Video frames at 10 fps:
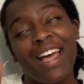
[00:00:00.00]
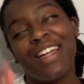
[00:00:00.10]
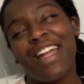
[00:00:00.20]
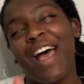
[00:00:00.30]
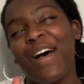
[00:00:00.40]

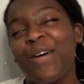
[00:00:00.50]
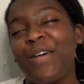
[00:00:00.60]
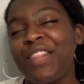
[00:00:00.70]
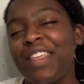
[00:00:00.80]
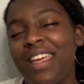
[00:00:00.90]
Now,
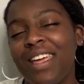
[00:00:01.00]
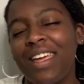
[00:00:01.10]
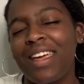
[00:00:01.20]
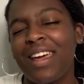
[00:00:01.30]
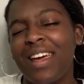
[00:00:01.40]

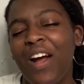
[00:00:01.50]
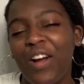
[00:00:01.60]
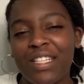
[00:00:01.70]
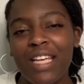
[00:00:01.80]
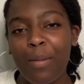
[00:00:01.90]
the
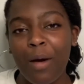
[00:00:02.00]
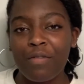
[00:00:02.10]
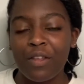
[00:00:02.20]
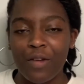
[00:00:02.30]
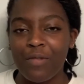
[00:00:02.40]
archetype of
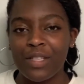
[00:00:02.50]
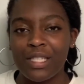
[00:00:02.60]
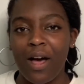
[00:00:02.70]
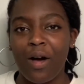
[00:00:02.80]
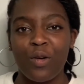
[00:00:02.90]
the femme
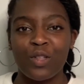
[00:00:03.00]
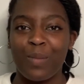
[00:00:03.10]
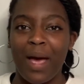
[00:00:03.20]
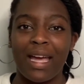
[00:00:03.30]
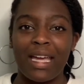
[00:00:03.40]
fatale goes
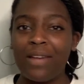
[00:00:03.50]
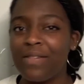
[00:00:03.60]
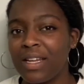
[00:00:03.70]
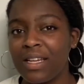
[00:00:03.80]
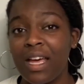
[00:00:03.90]
back
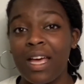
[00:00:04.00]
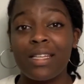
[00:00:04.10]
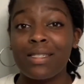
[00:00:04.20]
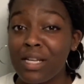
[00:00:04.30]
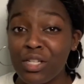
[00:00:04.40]
even
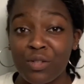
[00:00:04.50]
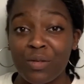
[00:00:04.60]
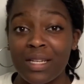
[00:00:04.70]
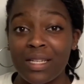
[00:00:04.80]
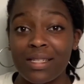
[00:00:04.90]

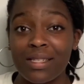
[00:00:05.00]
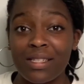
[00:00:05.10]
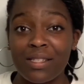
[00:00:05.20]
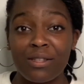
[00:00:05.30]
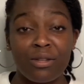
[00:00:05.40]
centuries
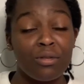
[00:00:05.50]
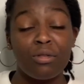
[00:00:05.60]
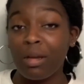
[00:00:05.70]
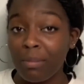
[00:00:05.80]
to Greek